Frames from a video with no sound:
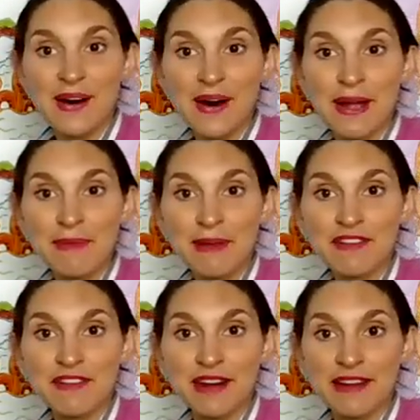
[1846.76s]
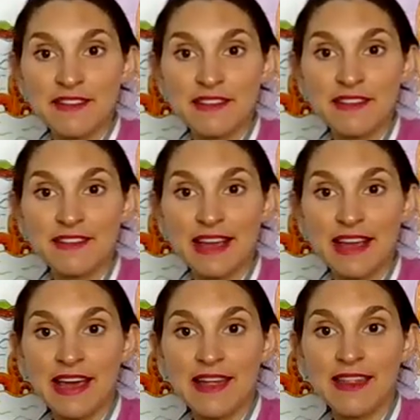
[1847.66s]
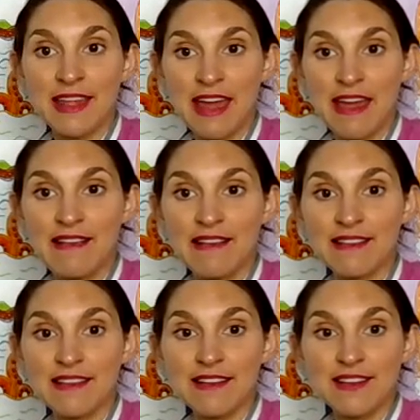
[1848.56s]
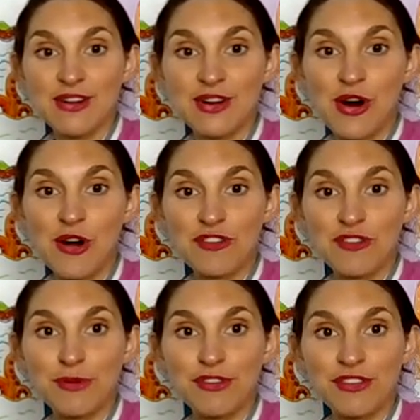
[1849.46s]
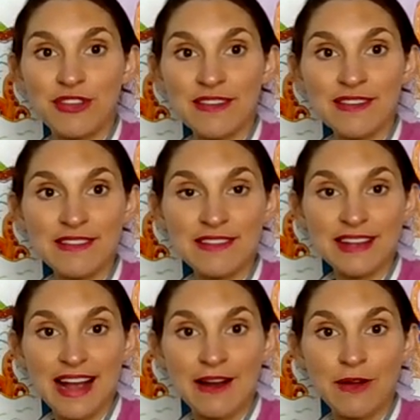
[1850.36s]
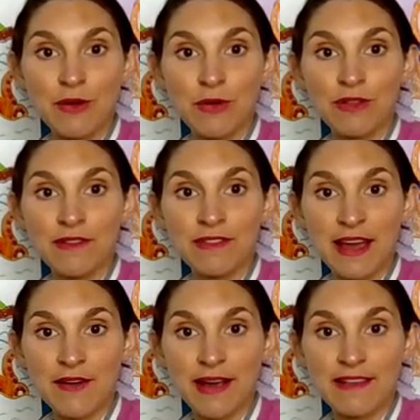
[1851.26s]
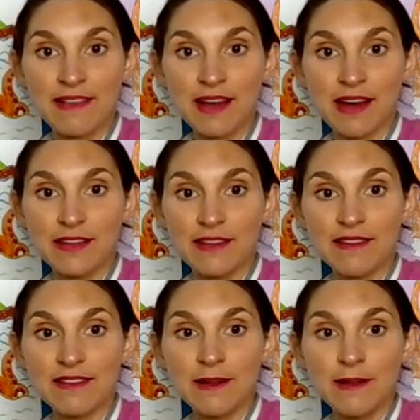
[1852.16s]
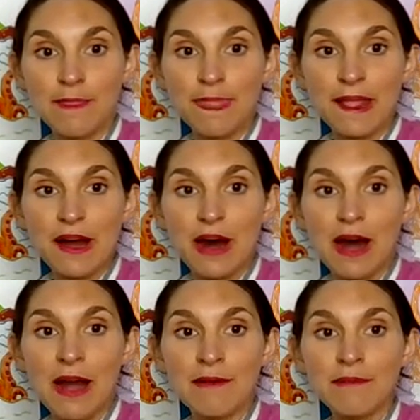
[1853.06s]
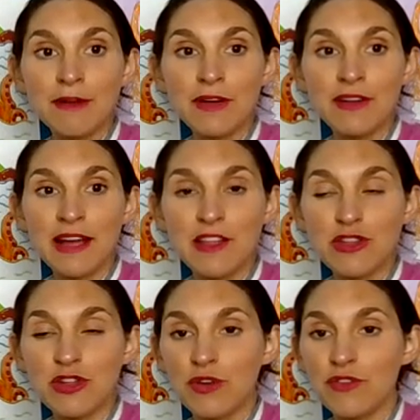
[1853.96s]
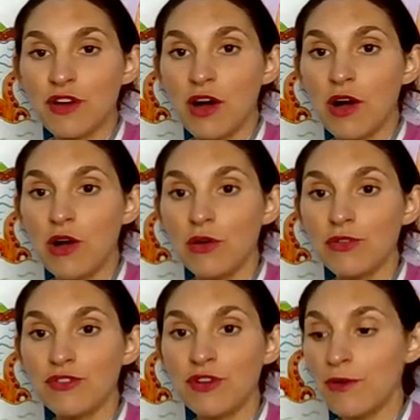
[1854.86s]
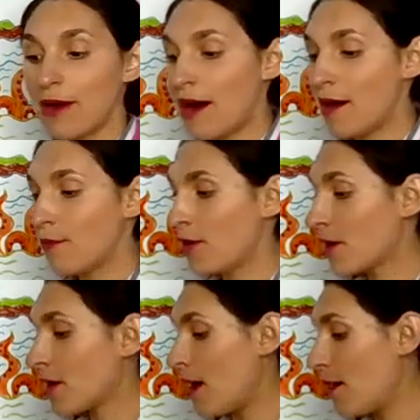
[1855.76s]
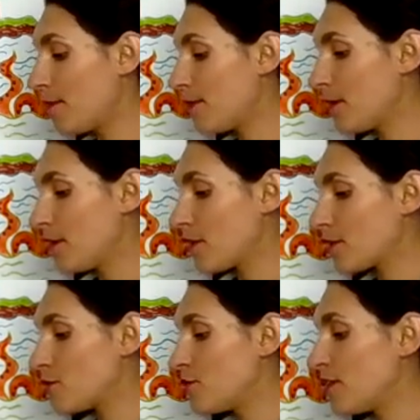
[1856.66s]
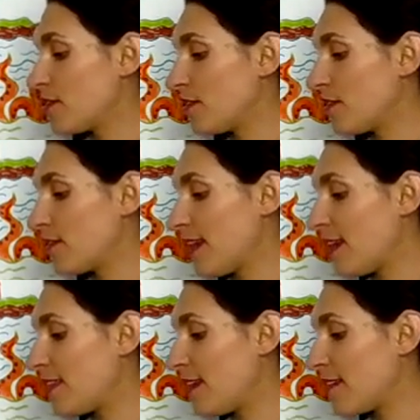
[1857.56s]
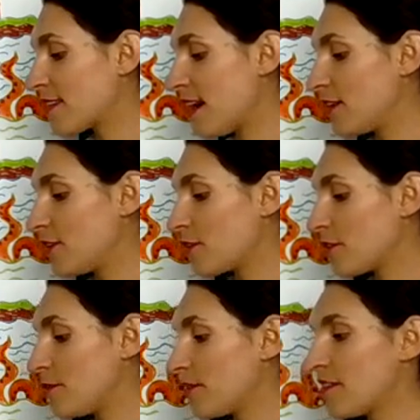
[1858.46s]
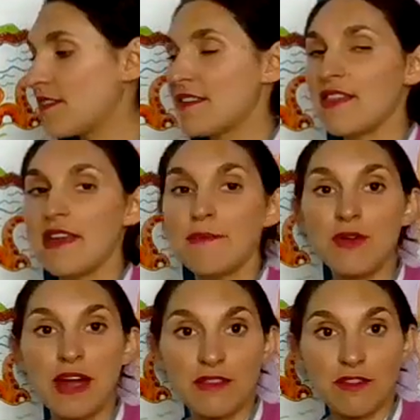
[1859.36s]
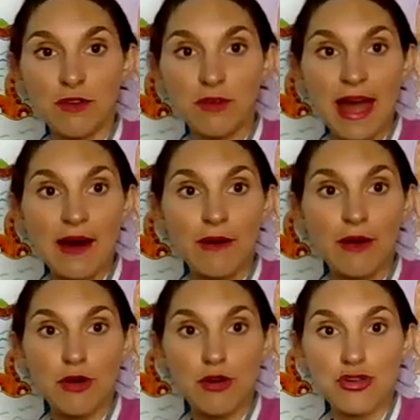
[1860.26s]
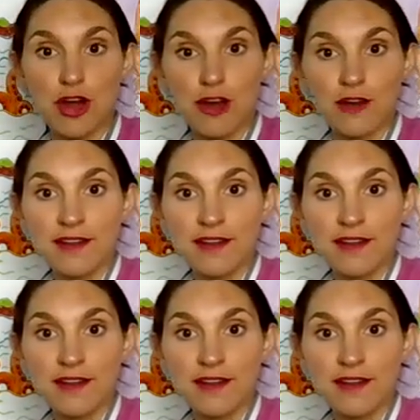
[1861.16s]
I am excited to see these octopuses and all of their crazy colors. I'm going to get you to hold your artwork up just to see these colored octopuses, and then we'll get to our ocean.